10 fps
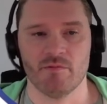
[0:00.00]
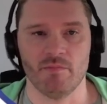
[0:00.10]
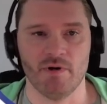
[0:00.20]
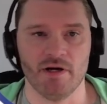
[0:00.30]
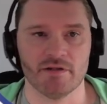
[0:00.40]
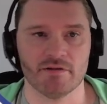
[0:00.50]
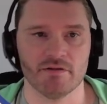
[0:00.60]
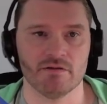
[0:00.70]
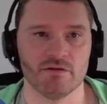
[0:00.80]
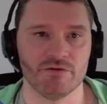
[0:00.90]
but
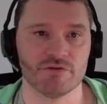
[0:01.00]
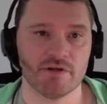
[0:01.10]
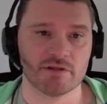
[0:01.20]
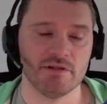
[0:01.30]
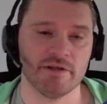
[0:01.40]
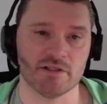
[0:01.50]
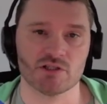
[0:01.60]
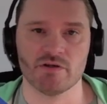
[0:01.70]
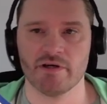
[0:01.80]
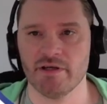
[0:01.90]
you certainly can
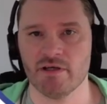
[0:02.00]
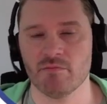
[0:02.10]
try.